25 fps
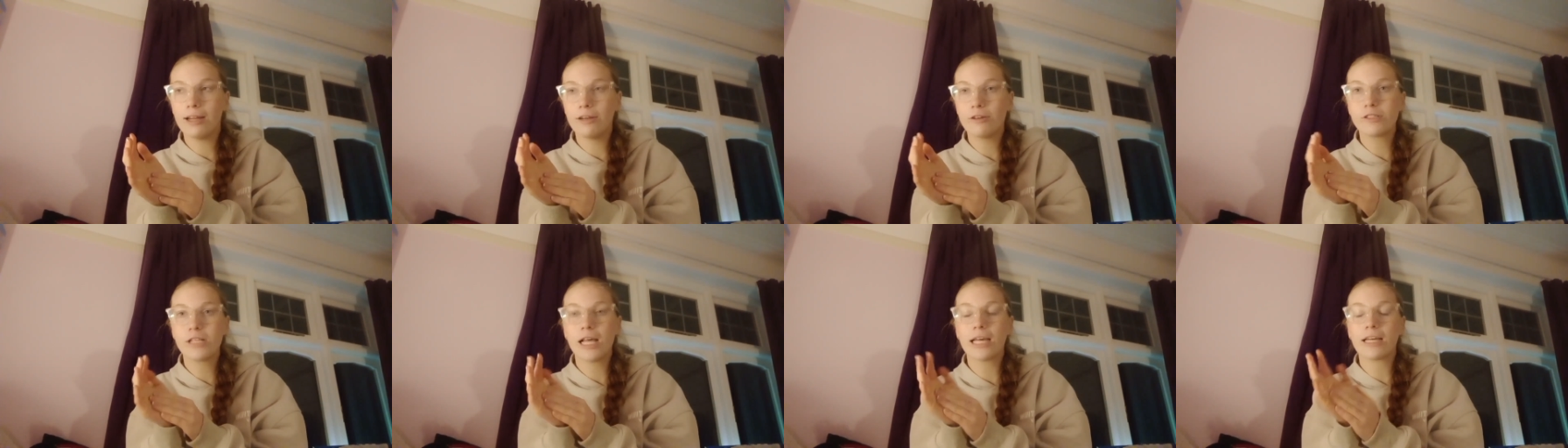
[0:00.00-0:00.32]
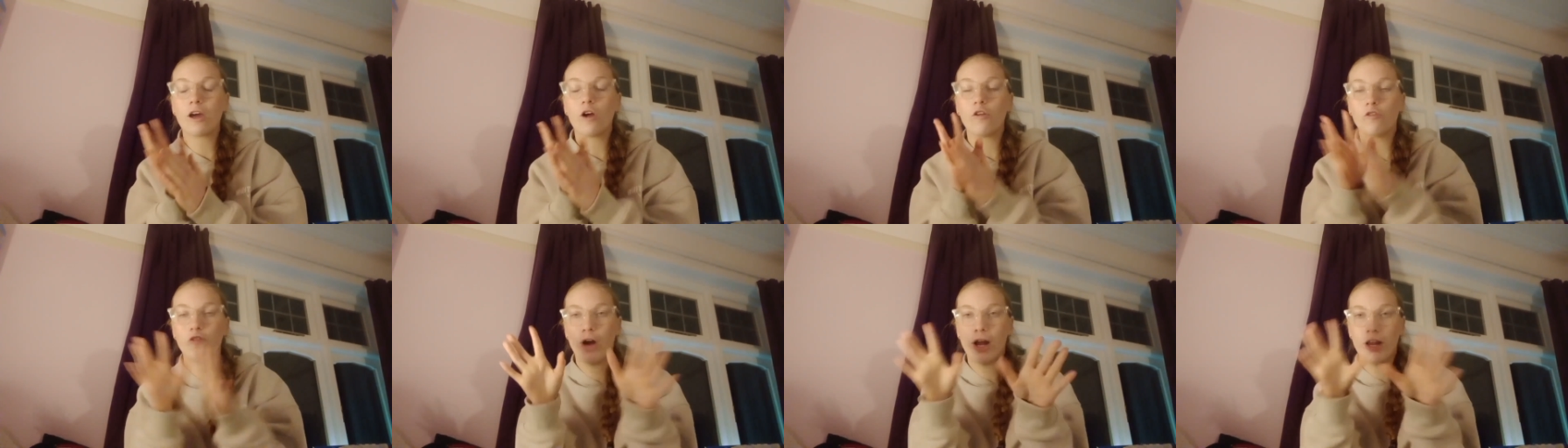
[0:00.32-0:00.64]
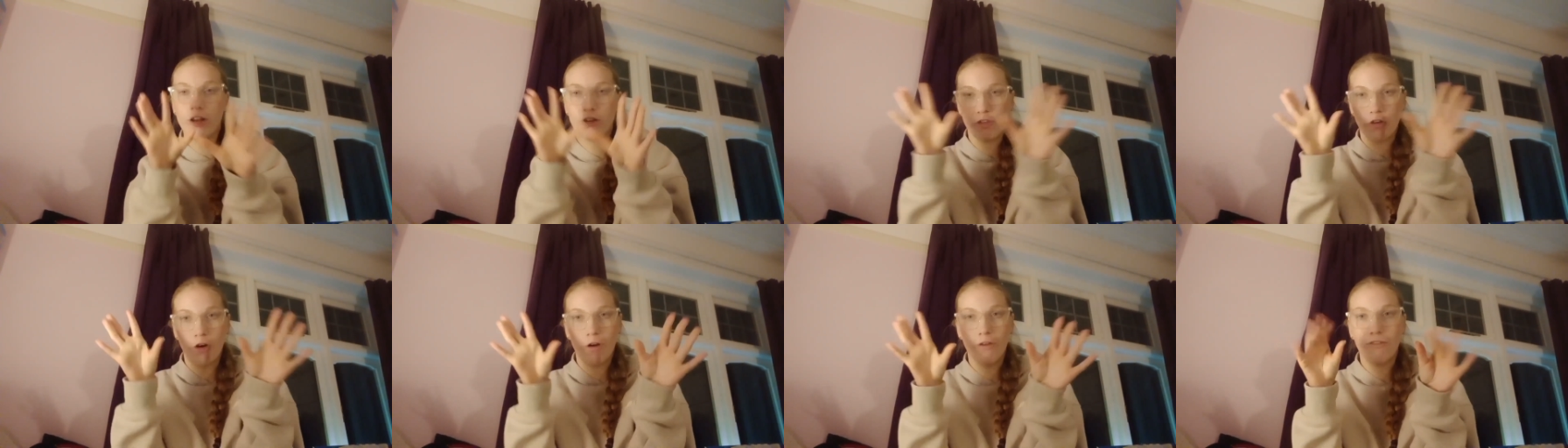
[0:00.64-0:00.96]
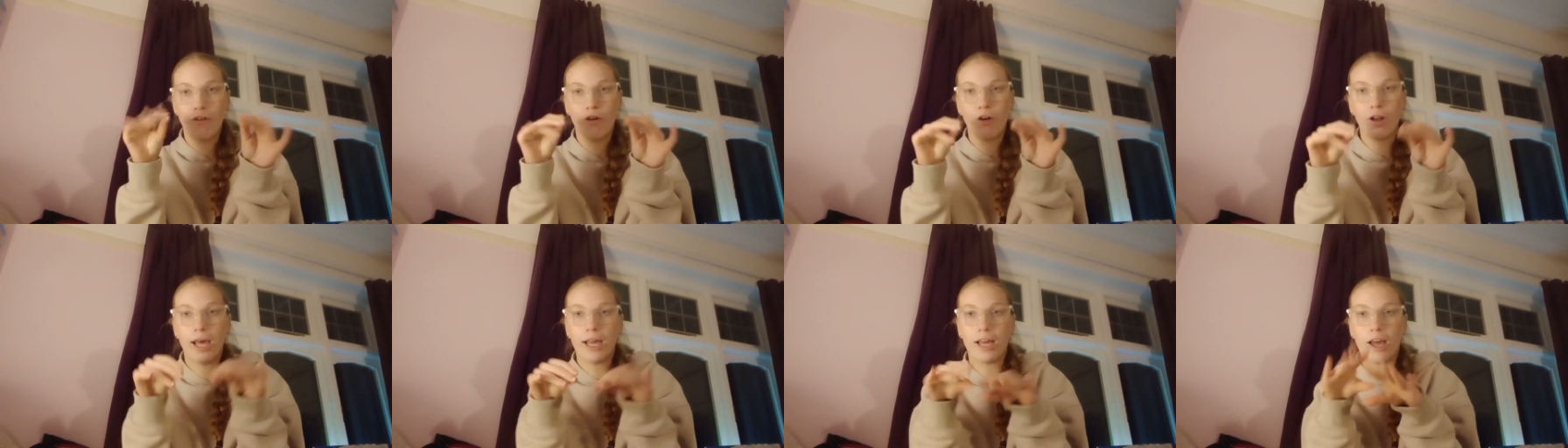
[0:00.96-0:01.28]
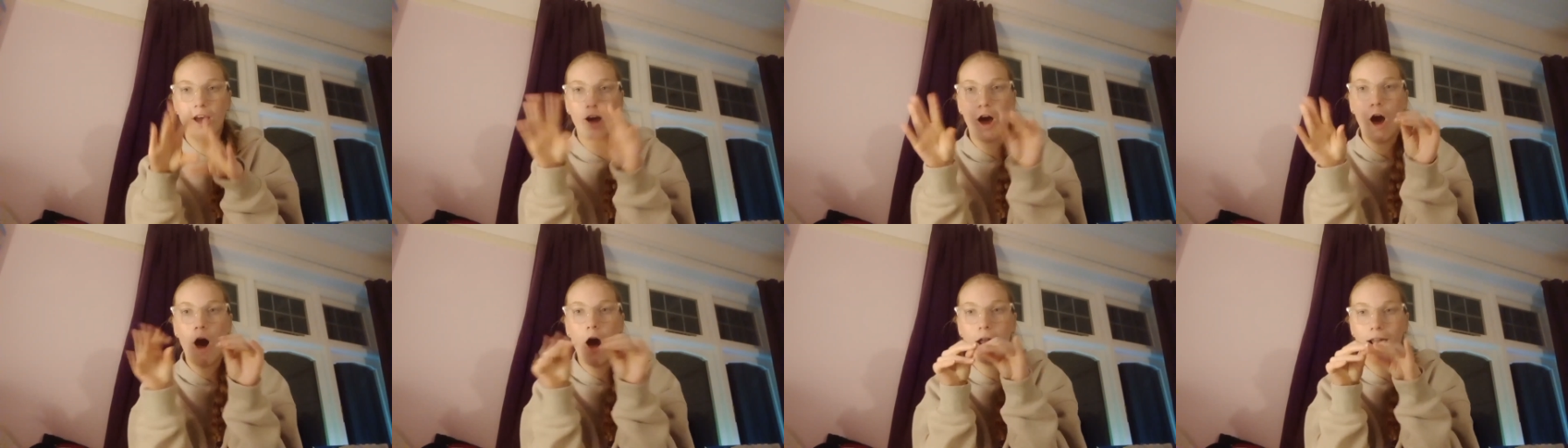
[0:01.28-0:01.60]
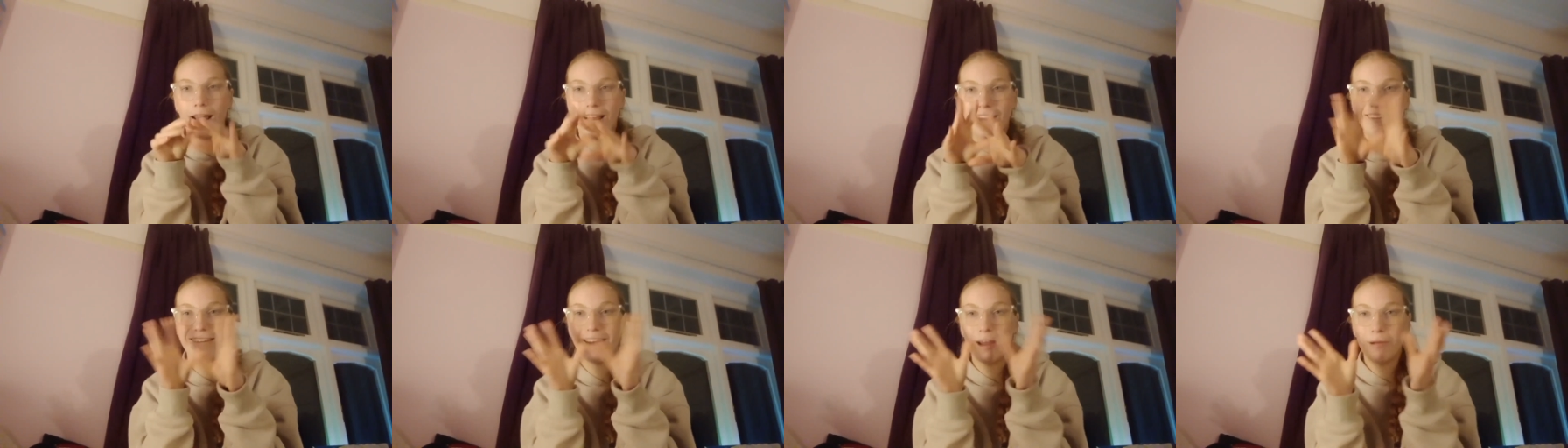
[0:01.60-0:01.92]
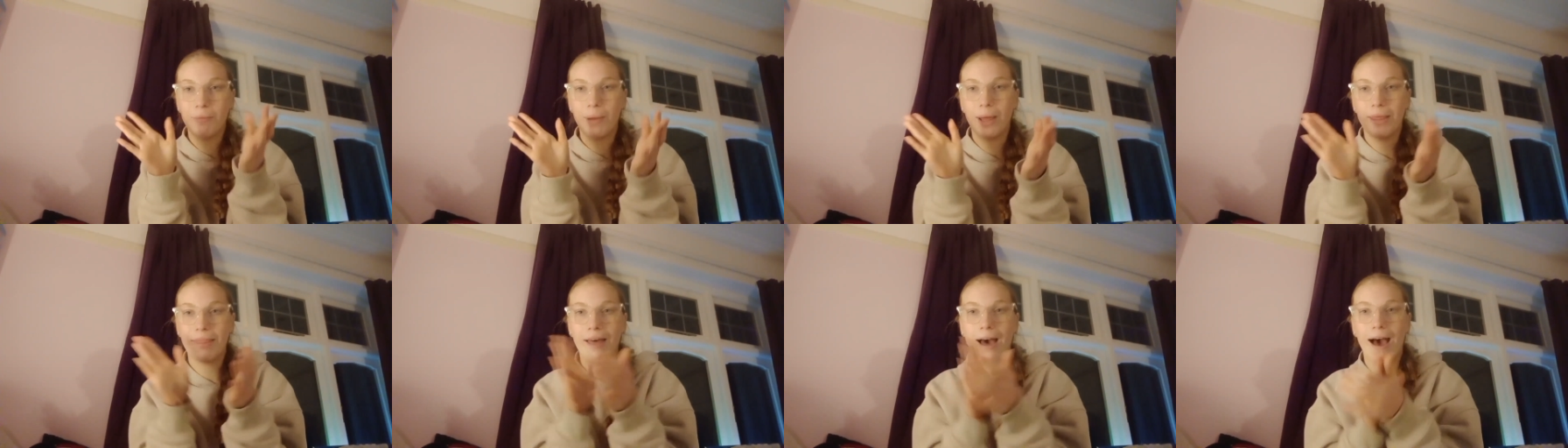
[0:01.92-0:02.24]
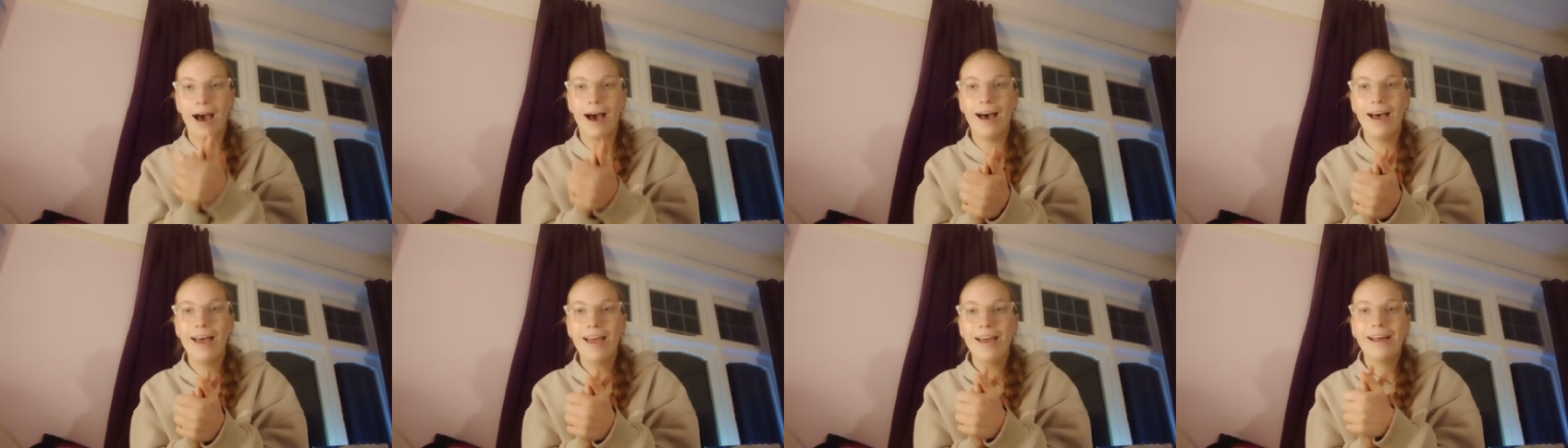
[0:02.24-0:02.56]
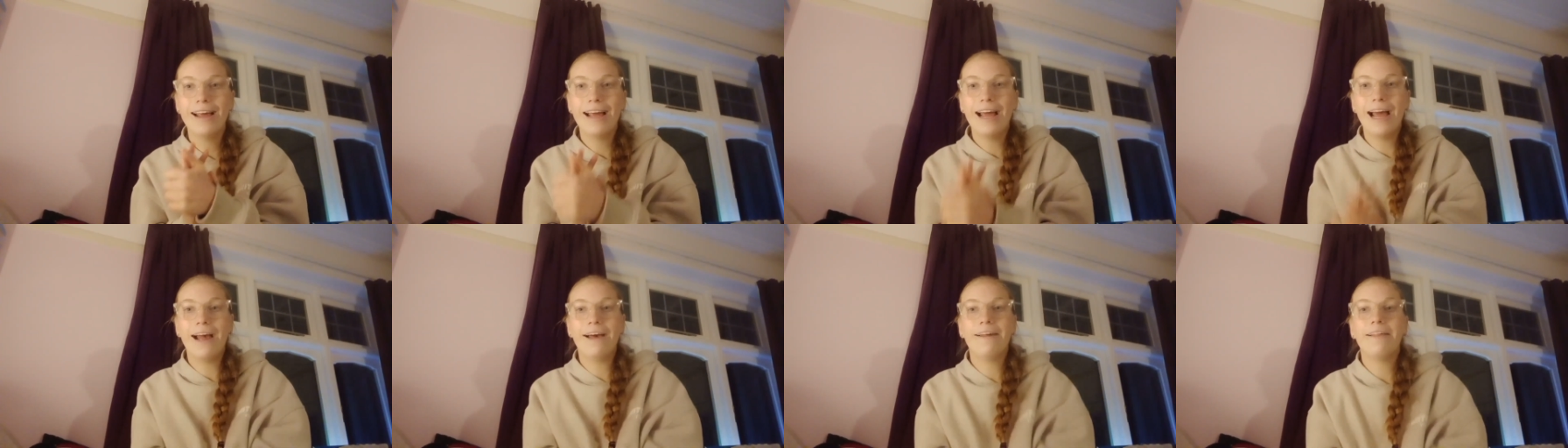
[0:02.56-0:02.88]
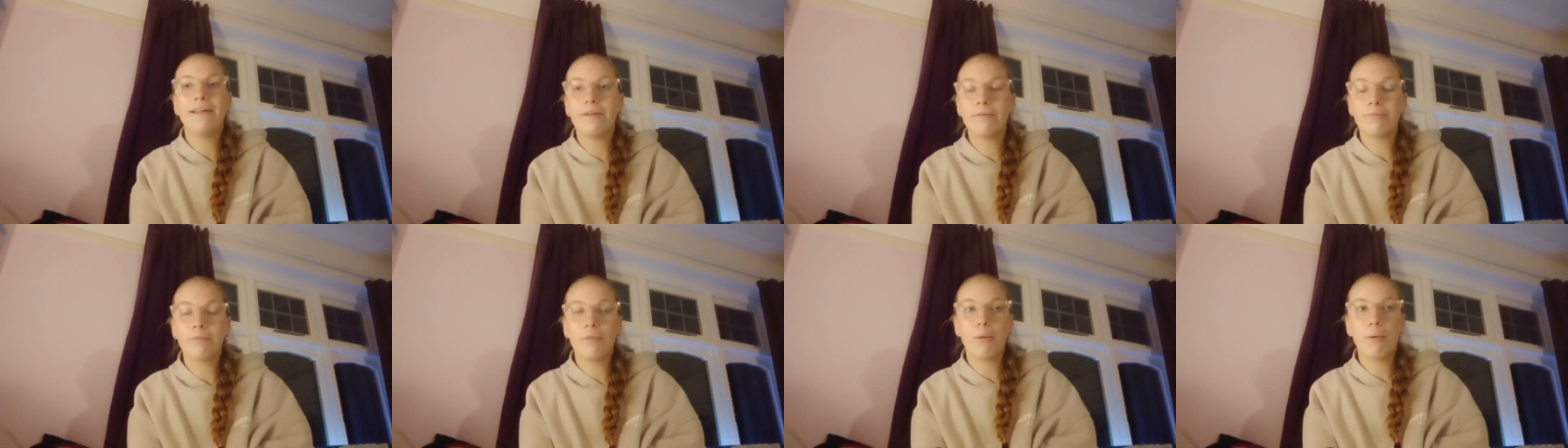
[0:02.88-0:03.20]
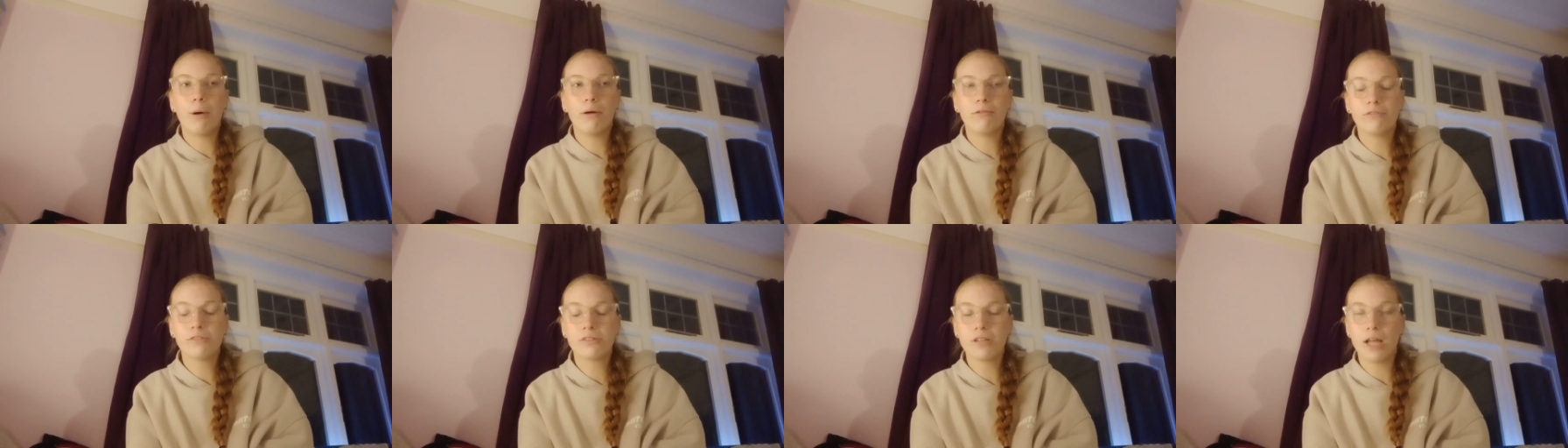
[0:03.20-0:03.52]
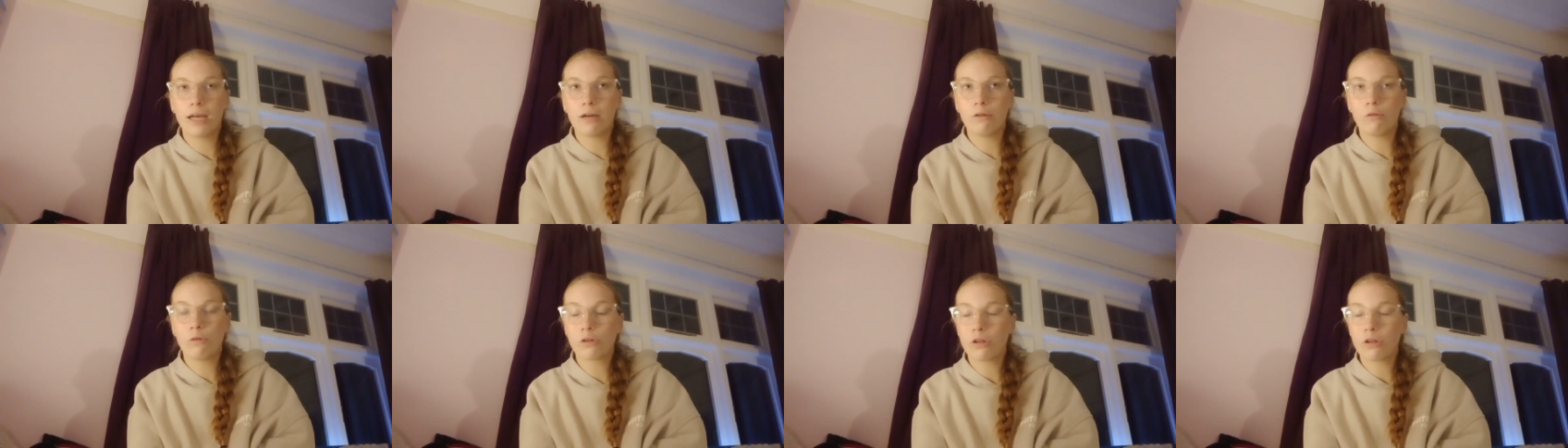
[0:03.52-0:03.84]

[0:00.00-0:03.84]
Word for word: It was like a Range Rover or like a car like shaped like that. And then my mum was like,